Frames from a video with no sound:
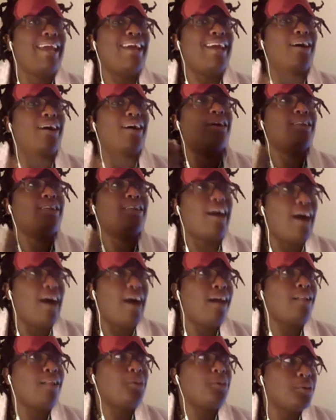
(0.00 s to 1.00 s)
Gore's internet,
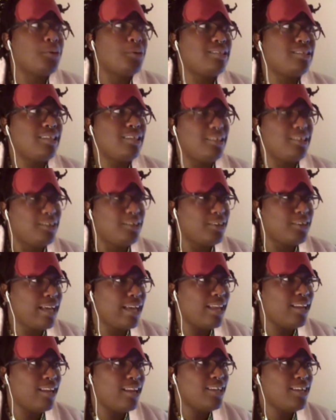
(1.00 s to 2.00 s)
she cannot
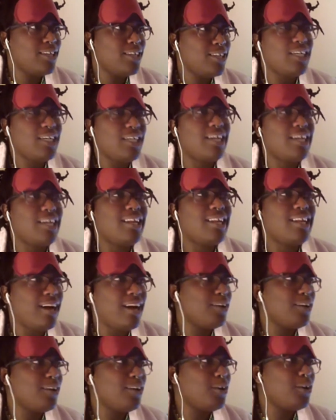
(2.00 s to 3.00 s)
go a day without
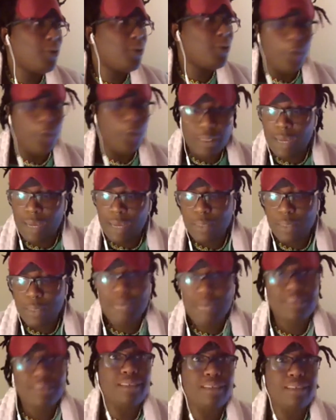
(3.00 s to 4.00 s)
somebody hounding
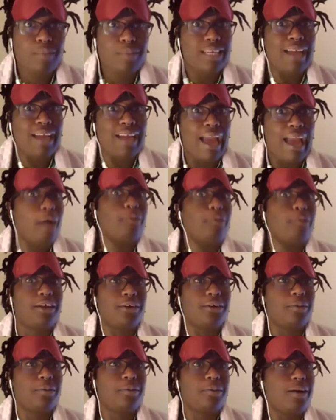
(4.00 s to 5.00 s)
her about it.
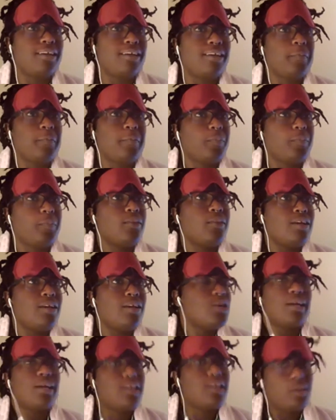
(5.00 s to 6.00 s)
So I can only
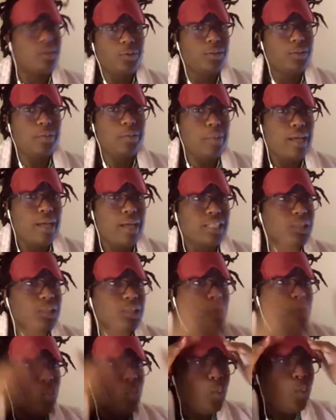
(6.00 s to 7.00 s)
imagine what
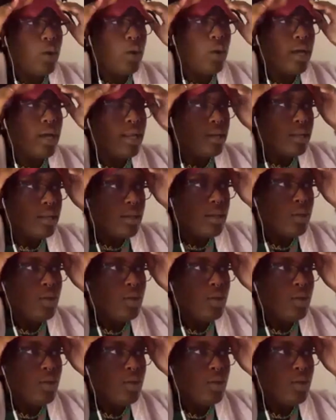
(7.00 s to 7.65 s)
that's gonna